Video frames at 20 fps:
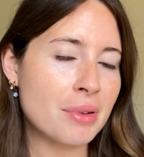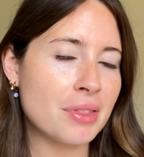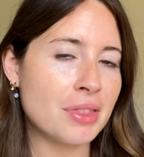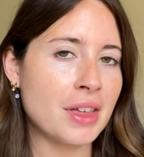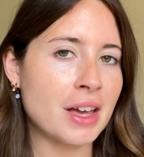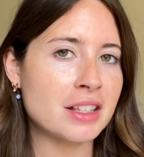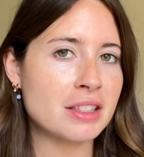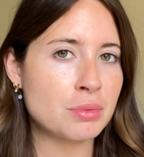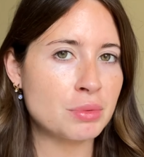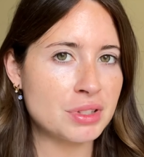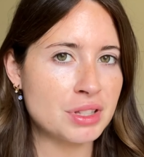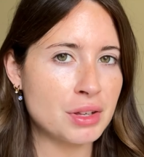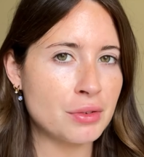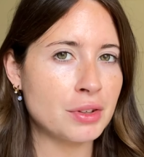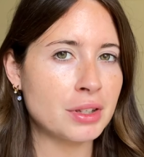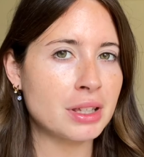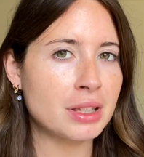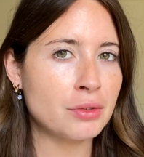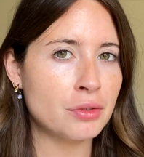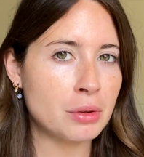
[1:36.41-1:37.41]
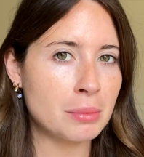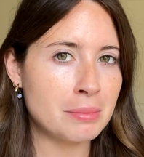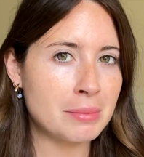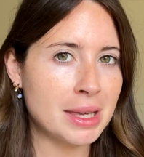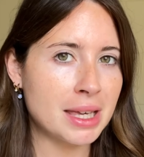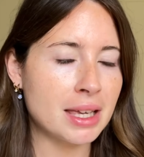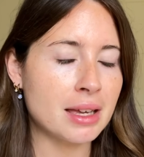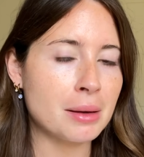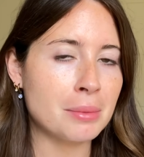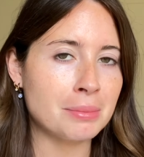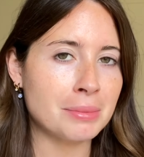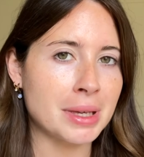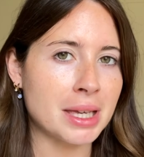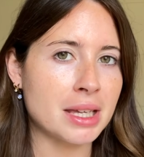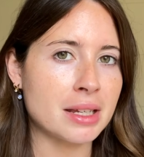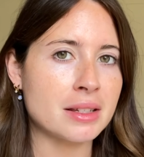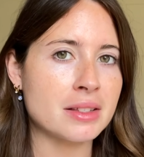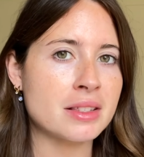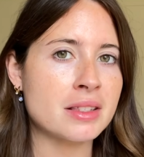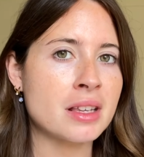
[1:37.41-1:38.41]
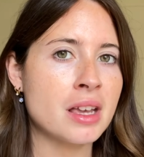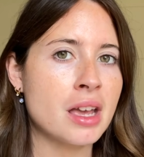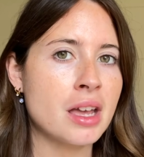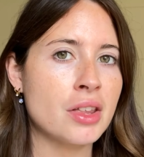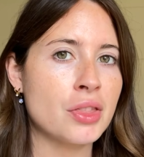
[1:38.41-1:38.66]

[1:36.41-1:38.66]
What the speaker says: that specifically for me means